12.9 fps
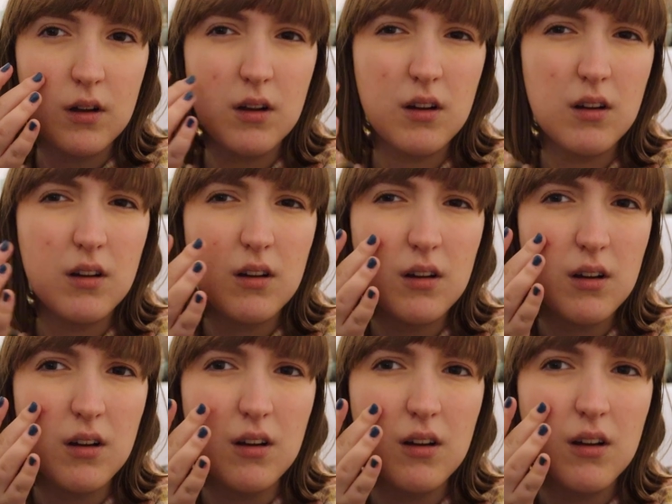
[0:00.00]

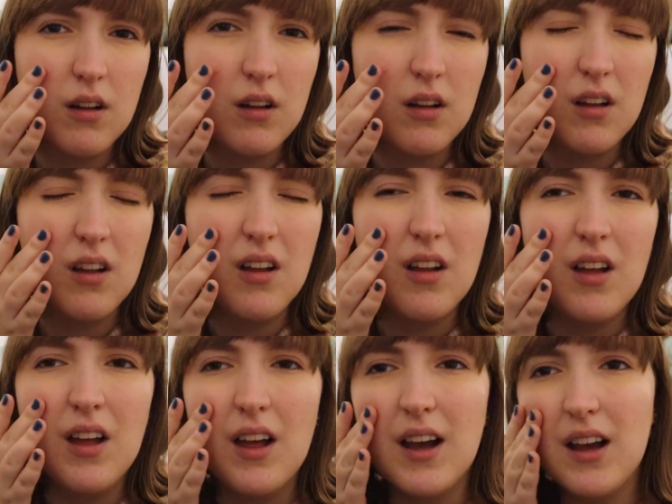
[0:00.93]
Oh,
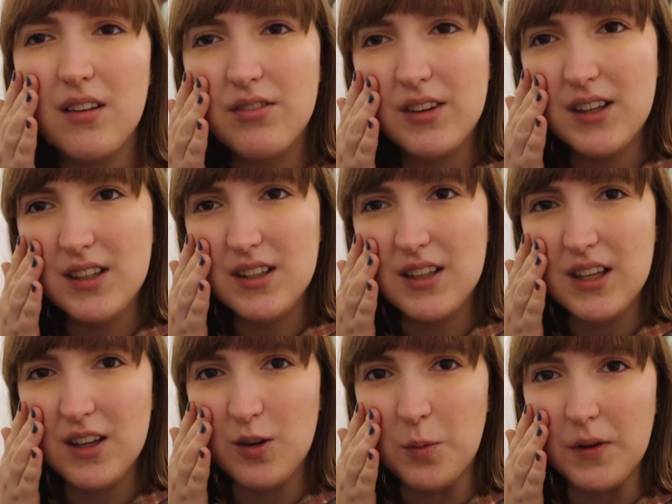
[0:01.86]
I fucking
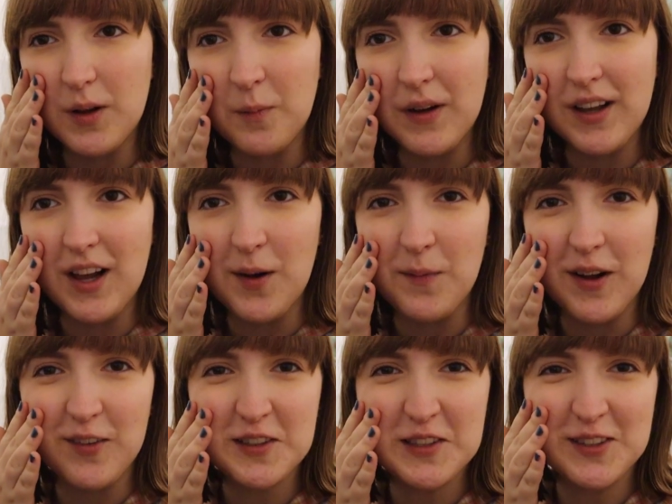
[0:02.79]
hate opening my
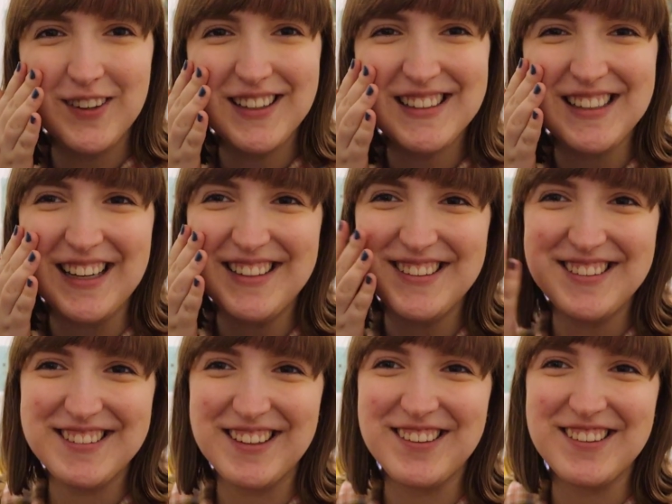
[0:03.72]
camera. I was so
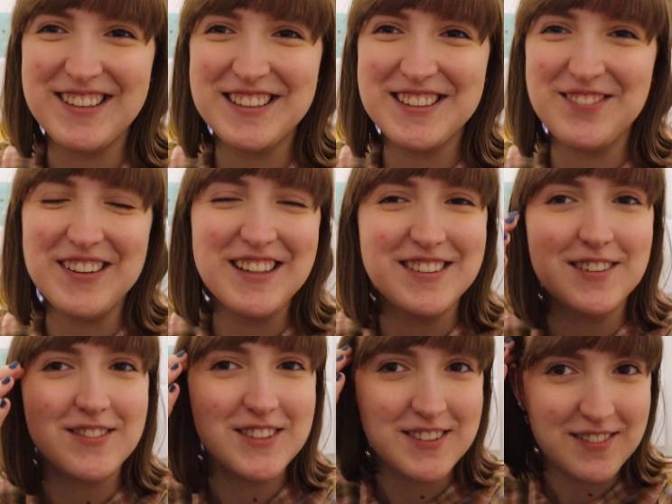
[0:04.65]
excited to tell you guys that my
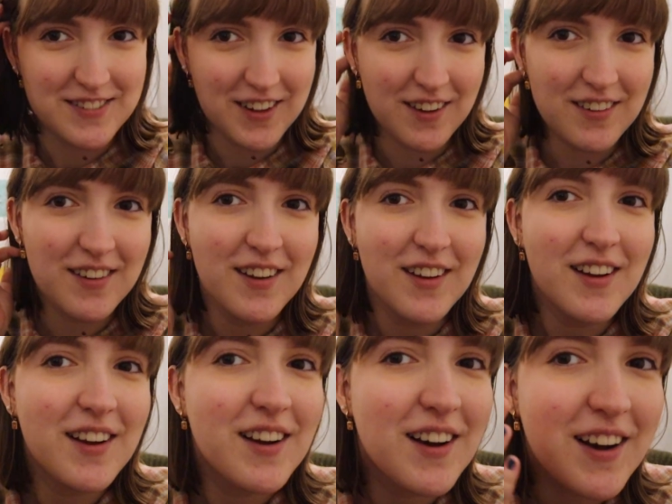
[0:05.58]
interviews are done
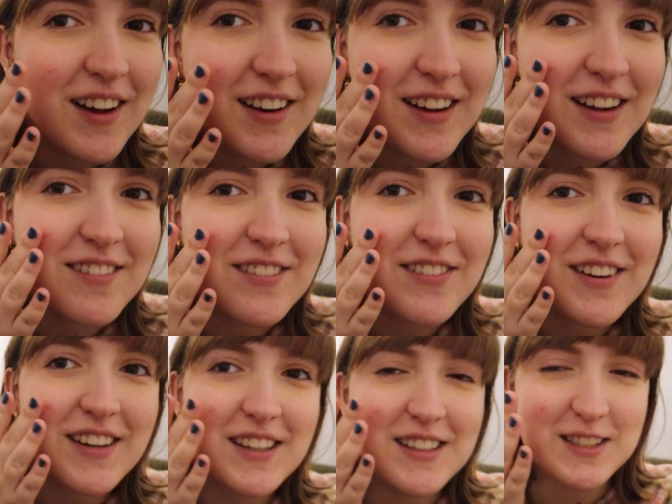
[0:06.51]
and I have a
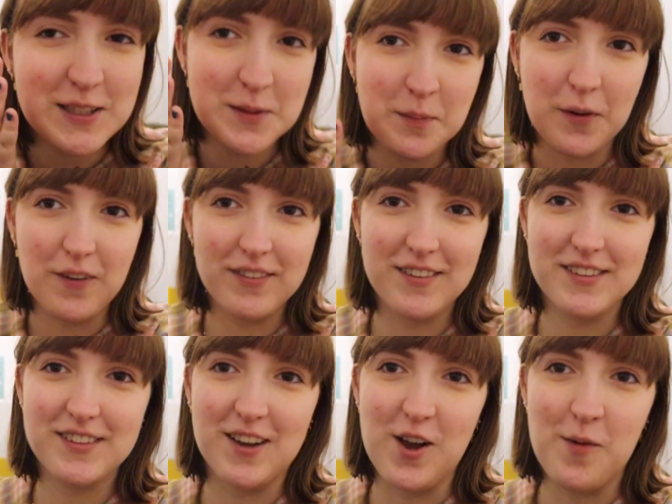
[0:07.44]
fucking spot
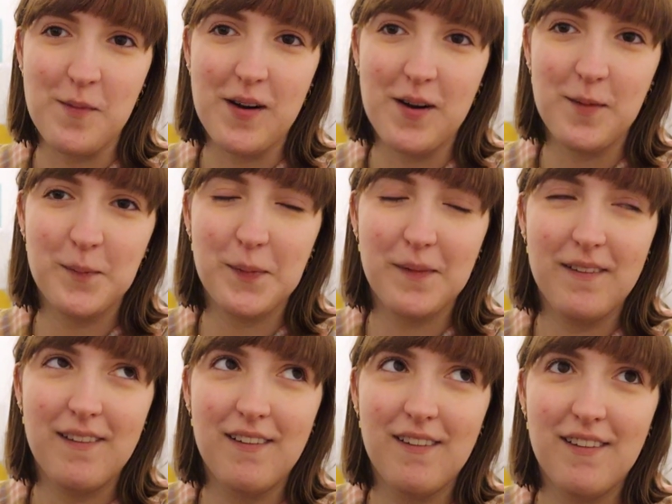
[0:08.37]
that's come up.
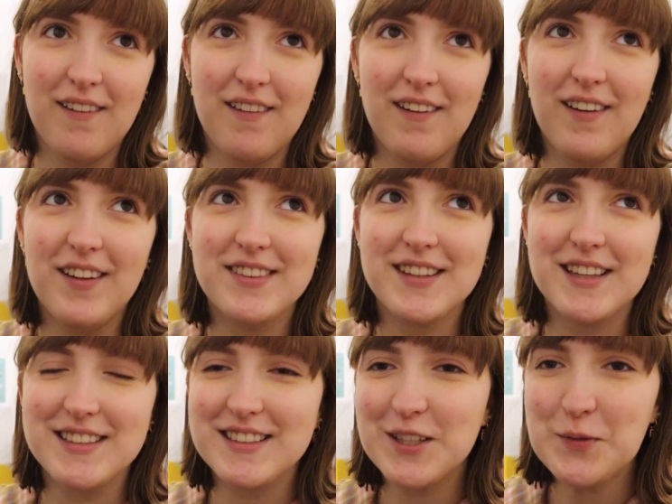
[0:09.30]

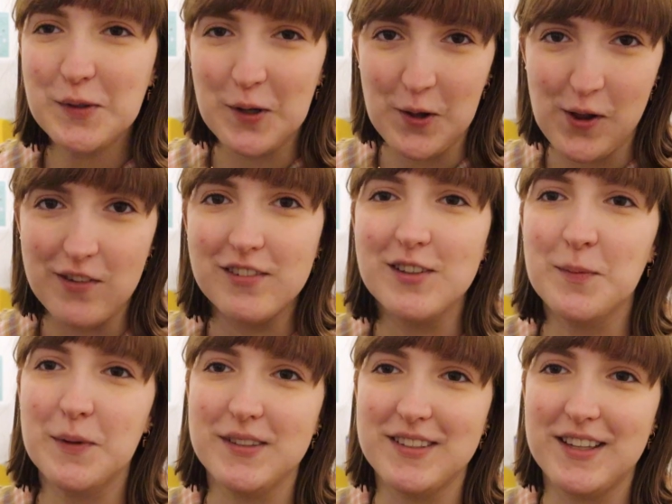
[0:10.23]
That's like
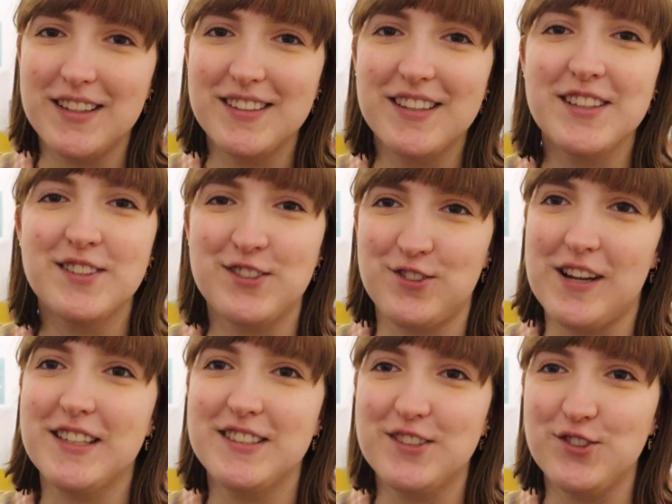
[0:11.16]
100% a
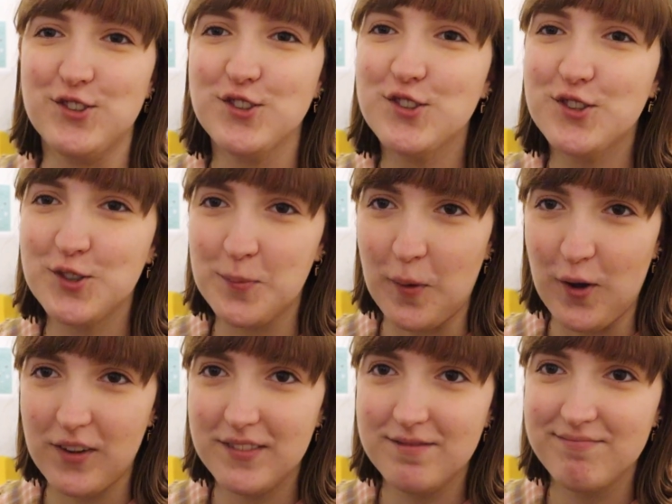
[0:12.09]
stress induced
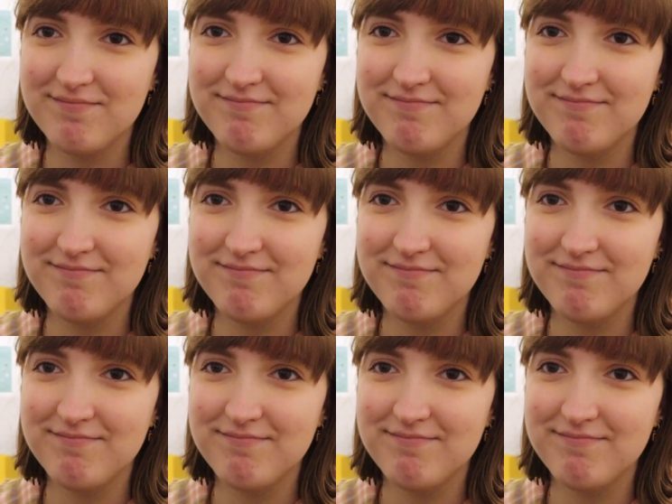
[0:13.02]
spot.